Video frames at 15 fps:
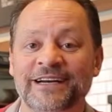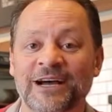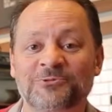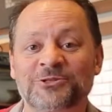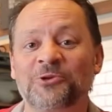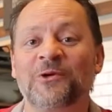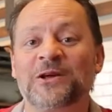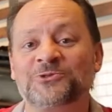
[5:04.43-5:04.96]
I
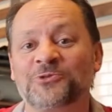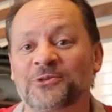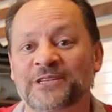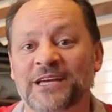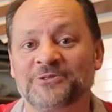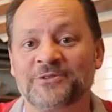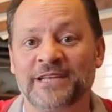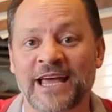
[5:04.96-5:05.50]
was in a restaurant the
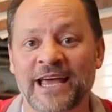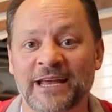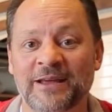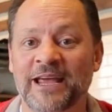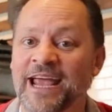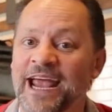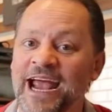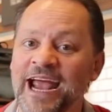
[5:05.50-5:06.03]
other day,
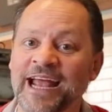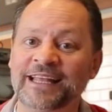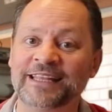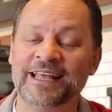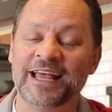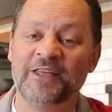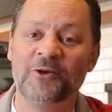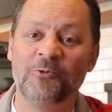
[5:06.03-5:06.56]

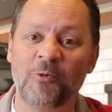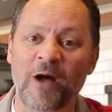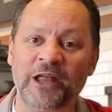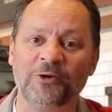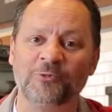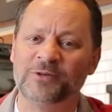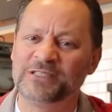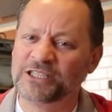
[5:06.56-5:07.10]
and the
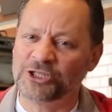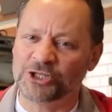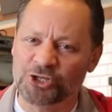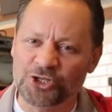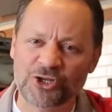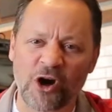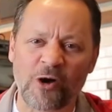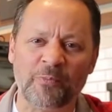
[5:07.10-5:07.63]
waiter was such a
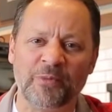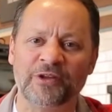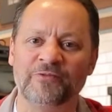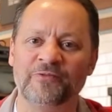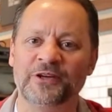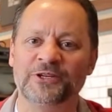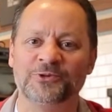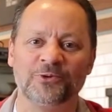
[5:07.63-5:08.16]
sharp
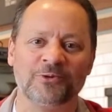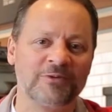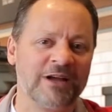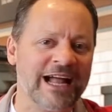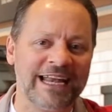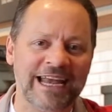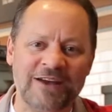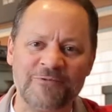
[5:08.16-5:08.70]
individual,
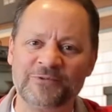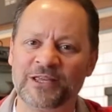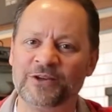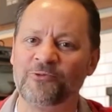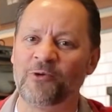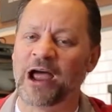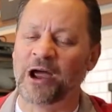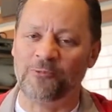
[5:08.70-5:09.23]
got
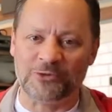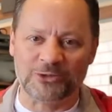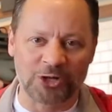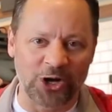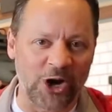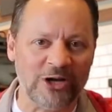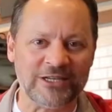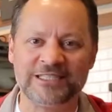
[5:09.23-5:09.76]
everything right, was
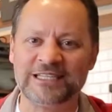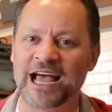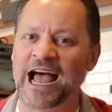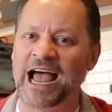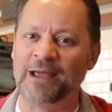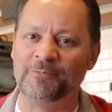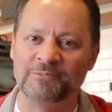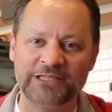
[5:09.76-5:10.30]
on
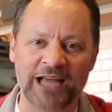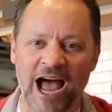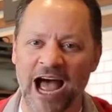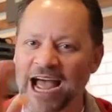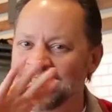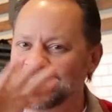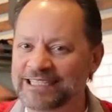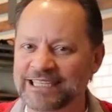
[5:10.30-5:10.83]
time,
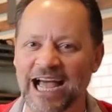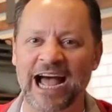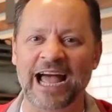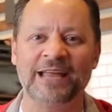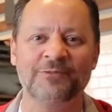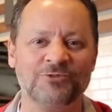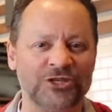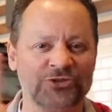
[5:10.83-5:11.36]
tight,
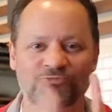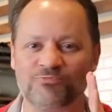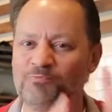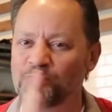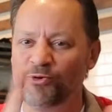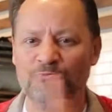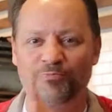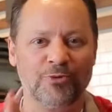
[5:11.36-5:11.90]
tight, just
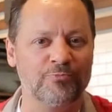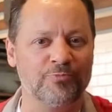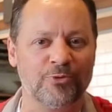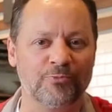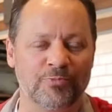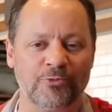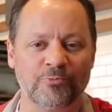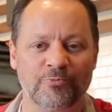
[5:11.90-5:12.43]
boom, boom,
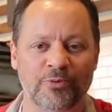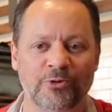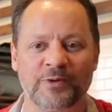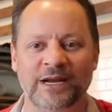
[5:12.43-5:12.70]
boom, boom, boom.